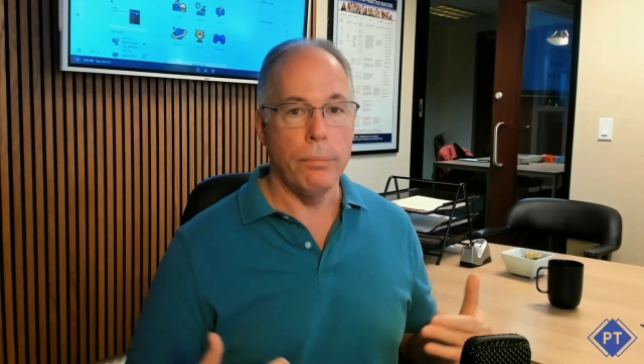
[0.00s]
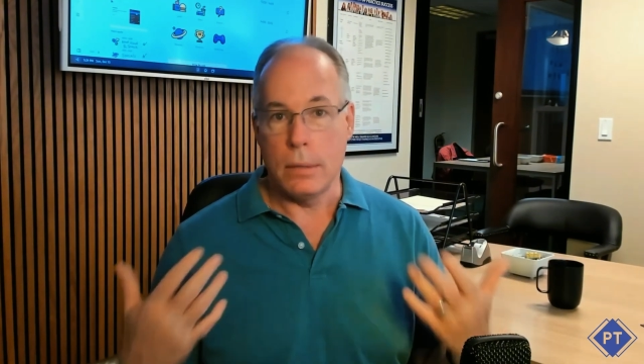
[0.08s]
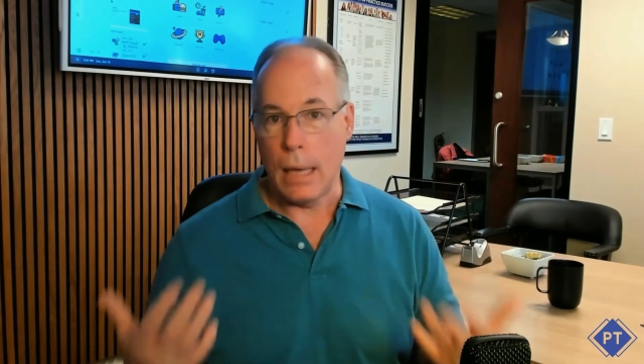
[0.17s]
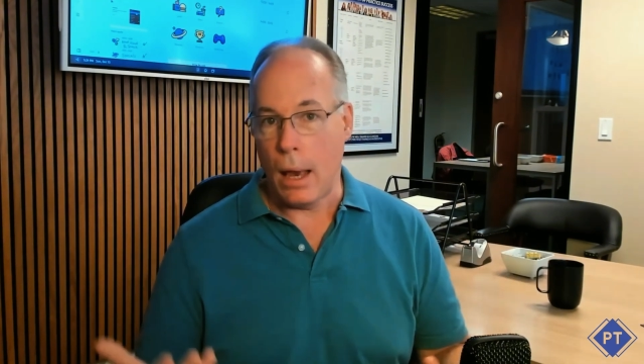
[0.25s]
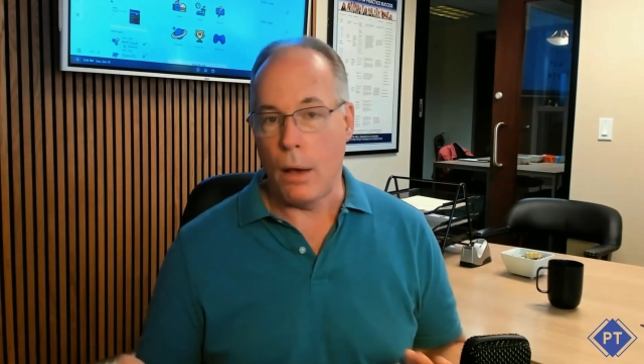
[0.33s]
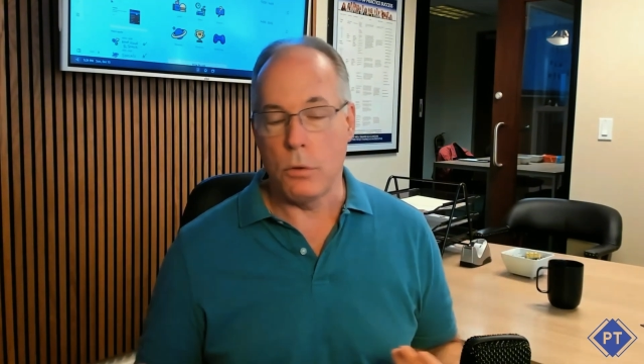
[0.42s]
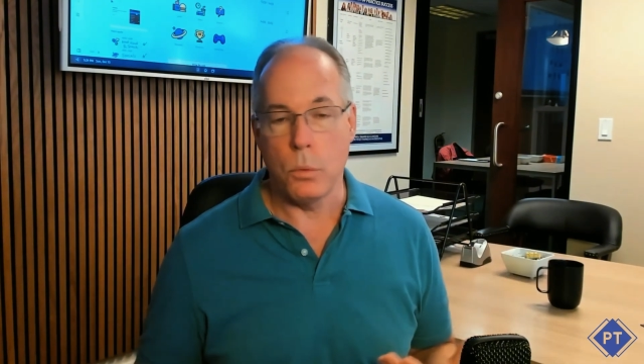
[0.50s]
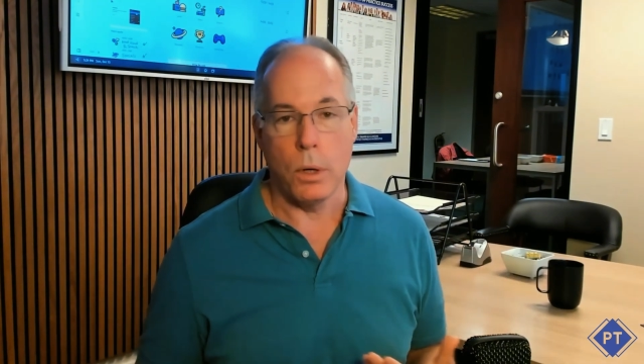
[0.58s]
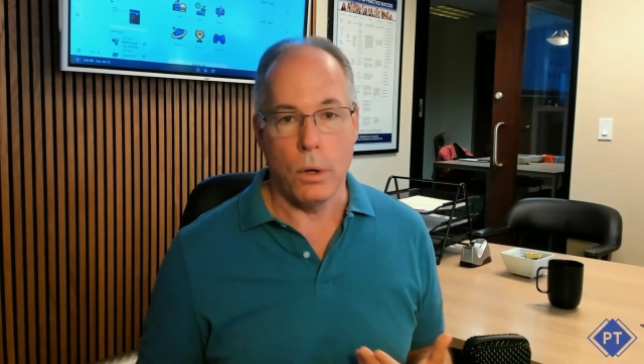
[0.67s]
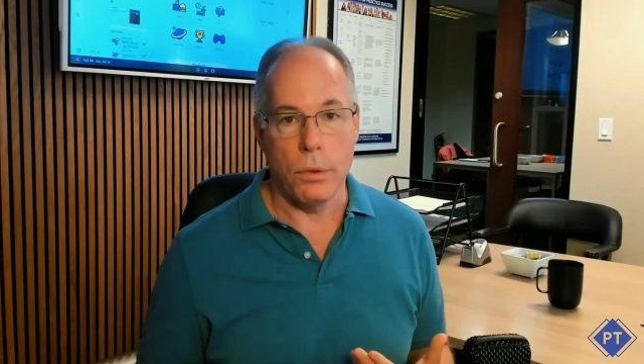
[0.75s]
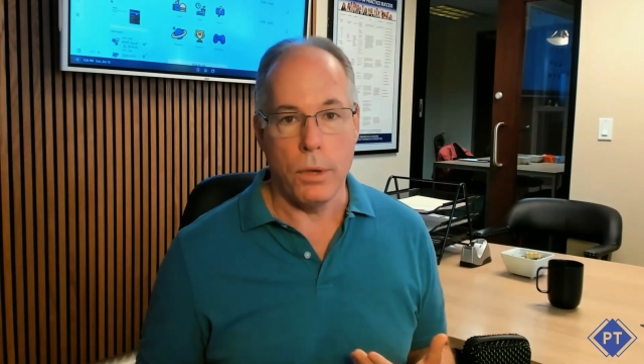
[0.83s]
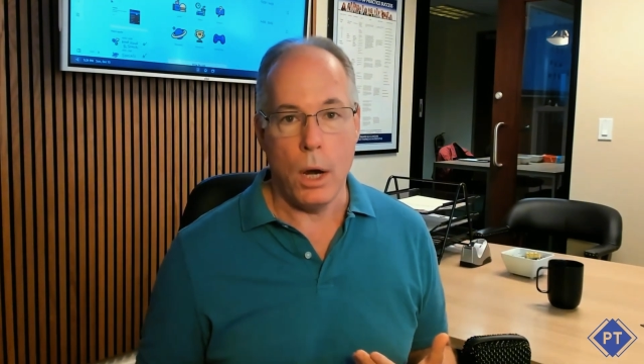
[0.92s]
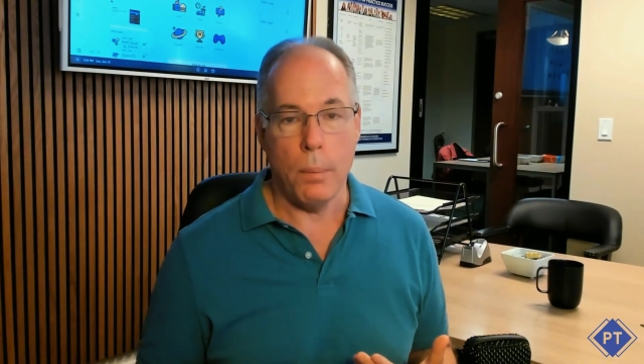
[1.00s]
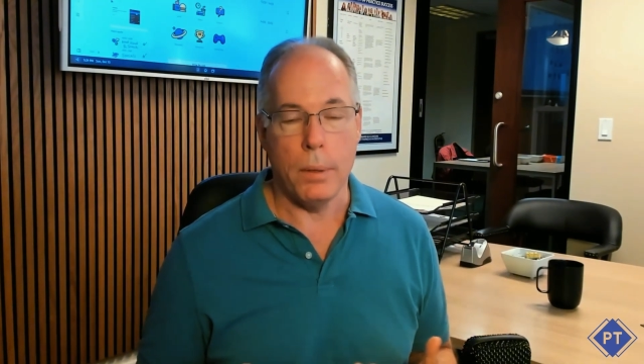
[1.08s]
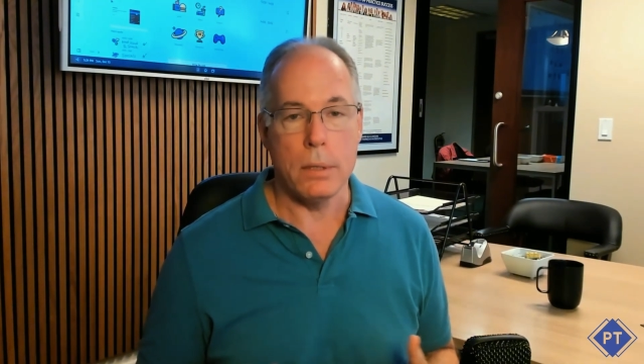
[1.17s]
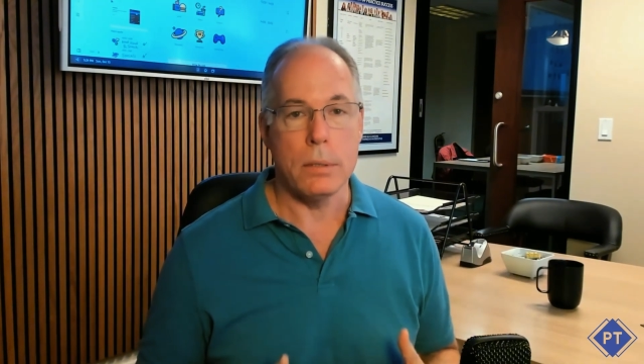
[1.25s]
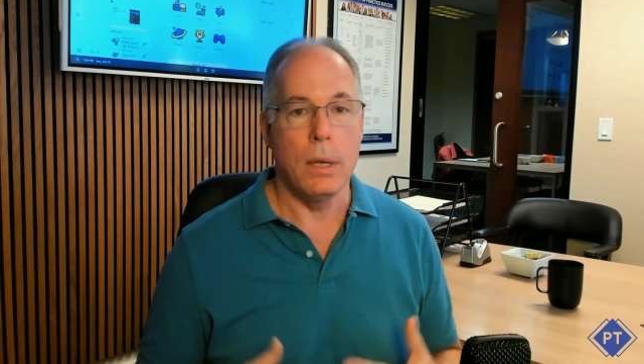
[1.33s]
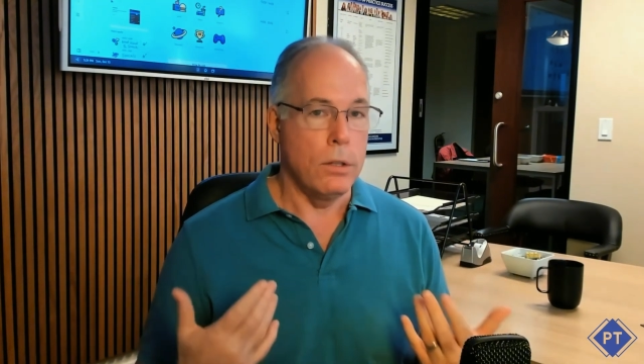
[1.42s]
say I was one of your
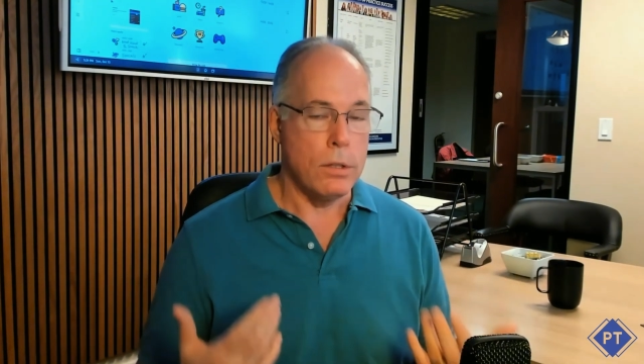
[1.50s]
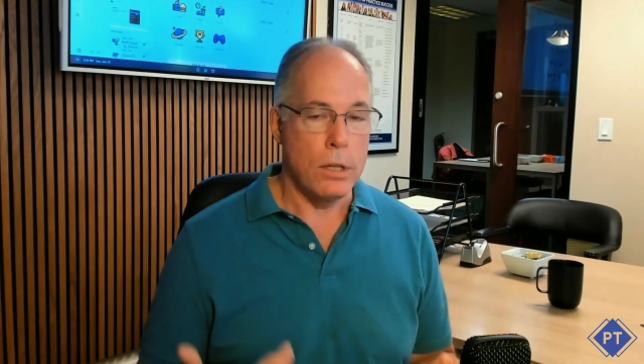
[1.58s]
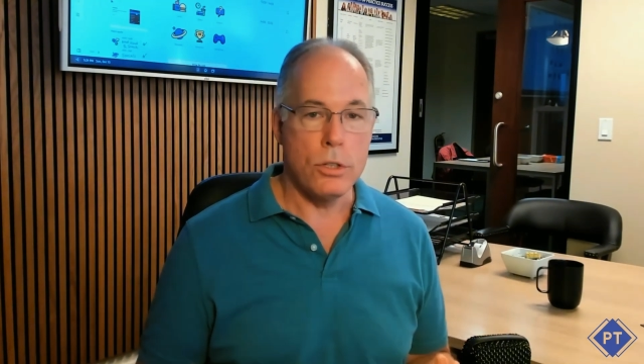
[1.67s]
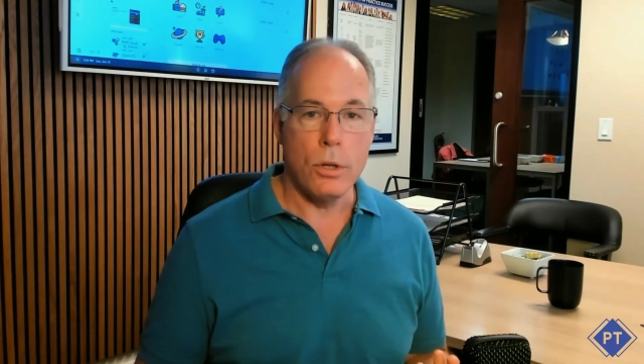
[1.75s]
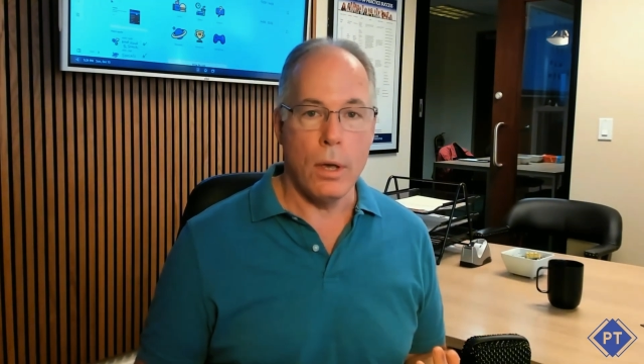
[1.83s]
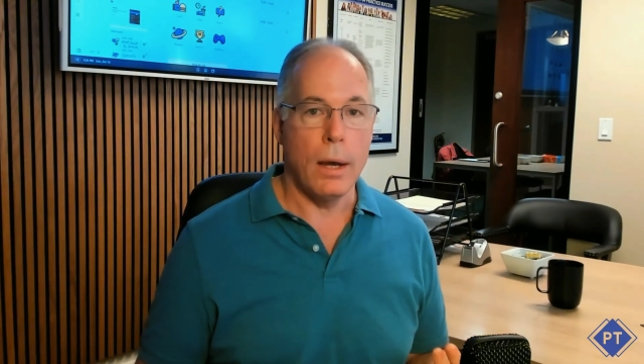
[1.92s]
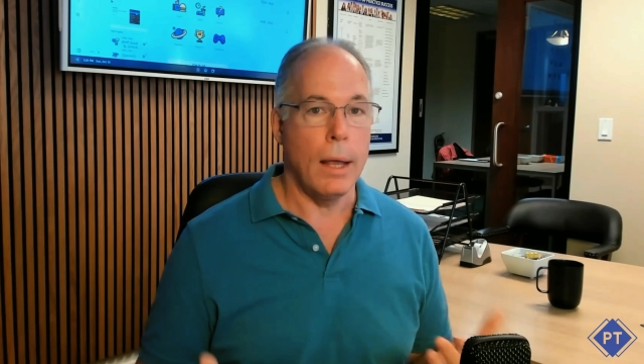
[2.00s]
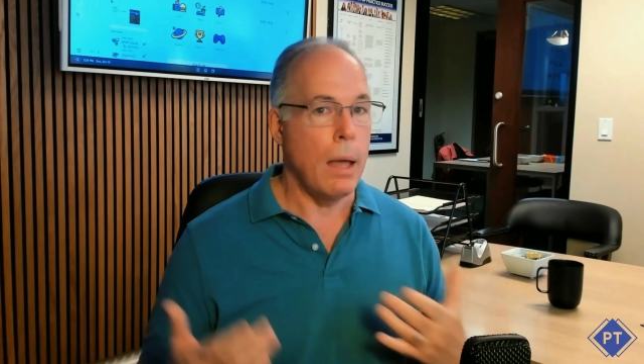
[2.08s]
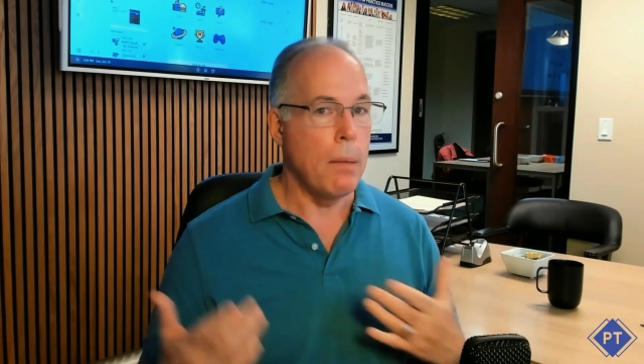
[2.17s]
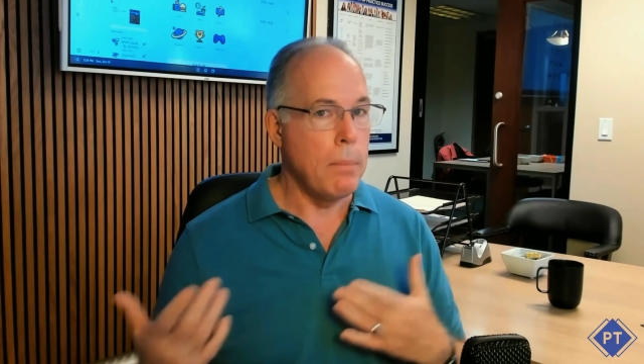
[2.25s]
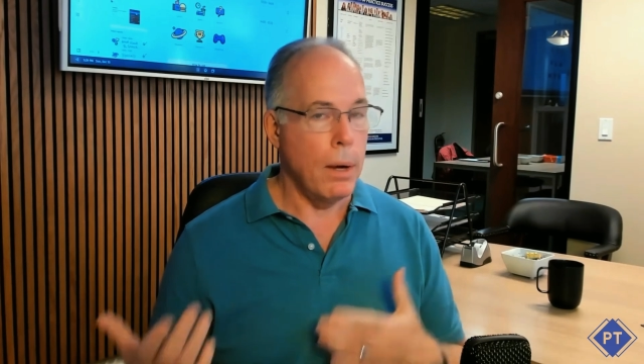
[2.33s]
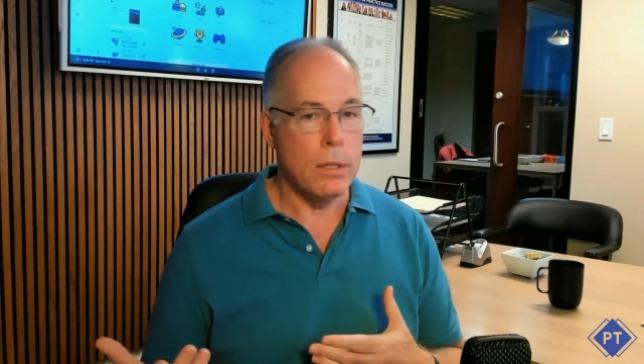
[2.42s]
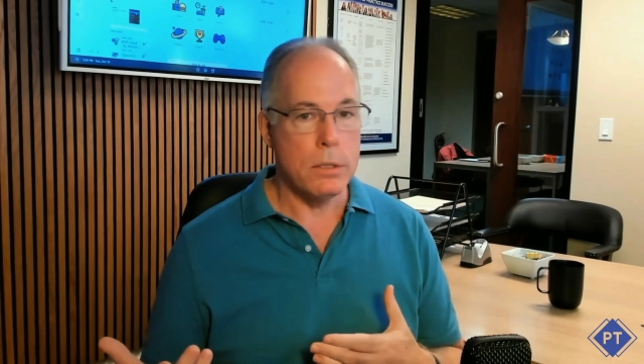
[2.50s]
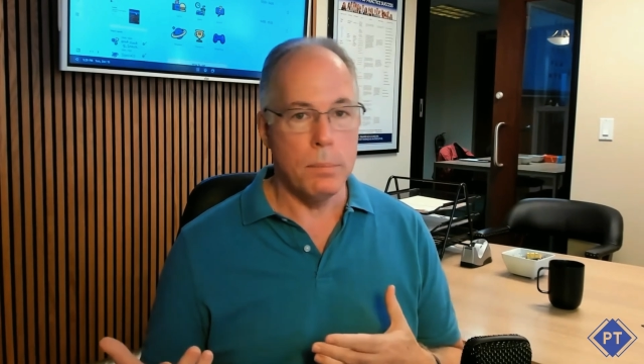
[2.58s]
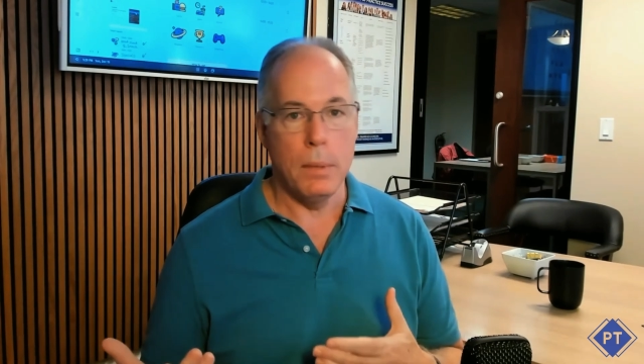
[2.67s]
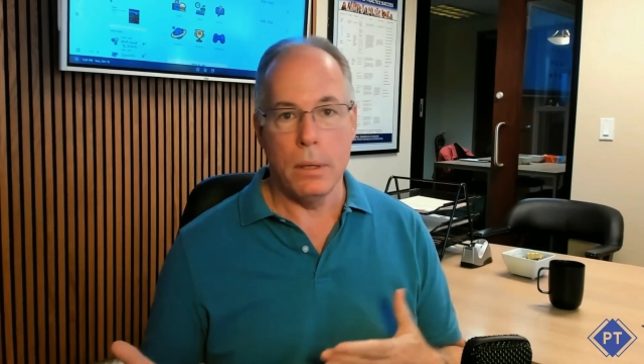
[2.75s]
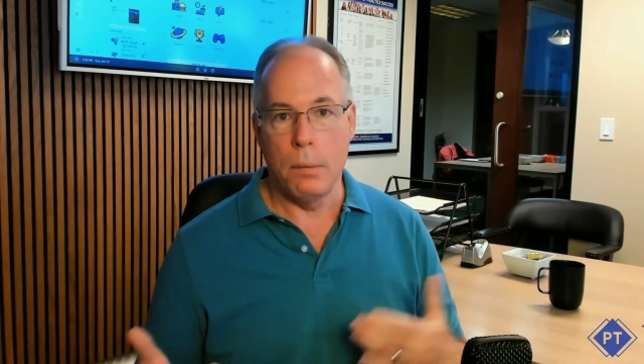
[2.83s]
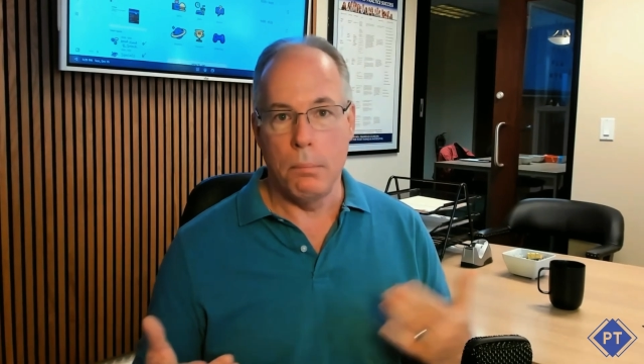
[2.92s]
therapists, you say, Sean, I got Mary
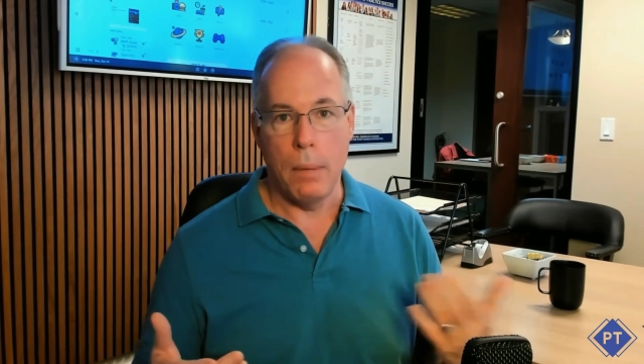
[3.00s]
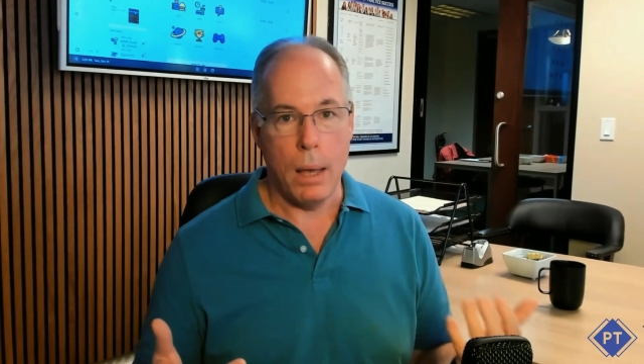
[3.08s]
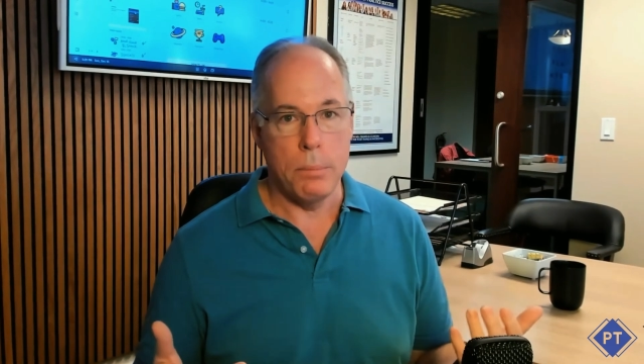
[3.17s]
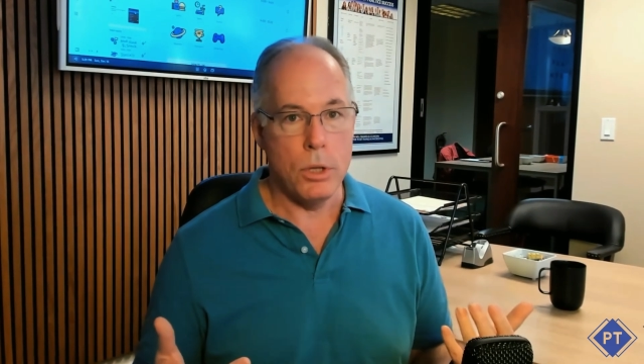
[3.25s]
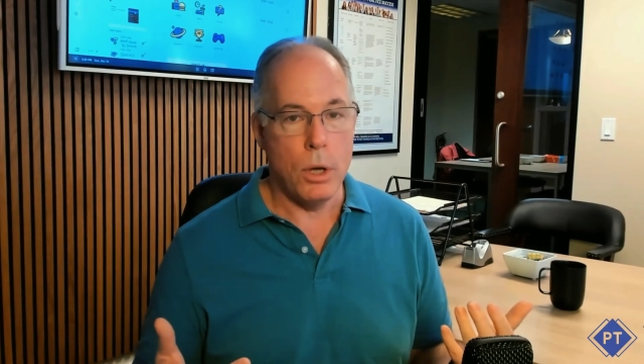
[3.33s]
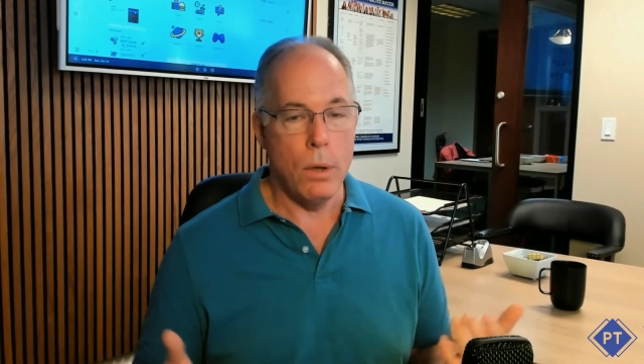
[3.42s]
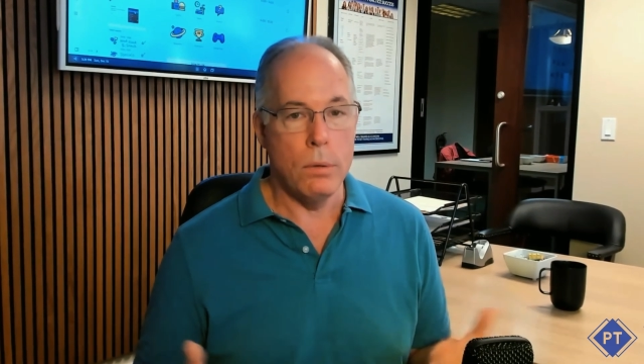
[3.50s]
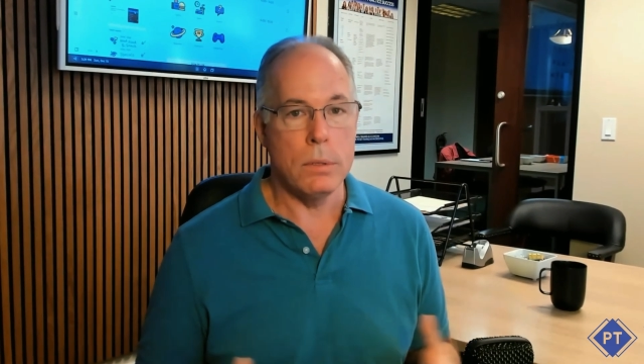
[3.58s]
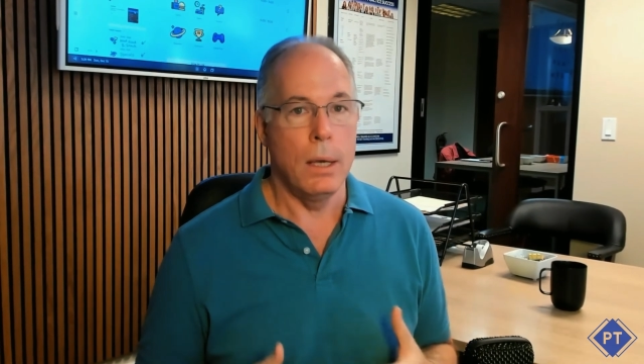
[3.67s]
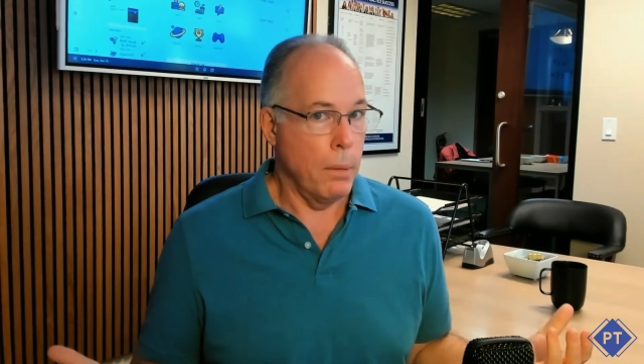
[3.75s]
Smith and Bob Jones.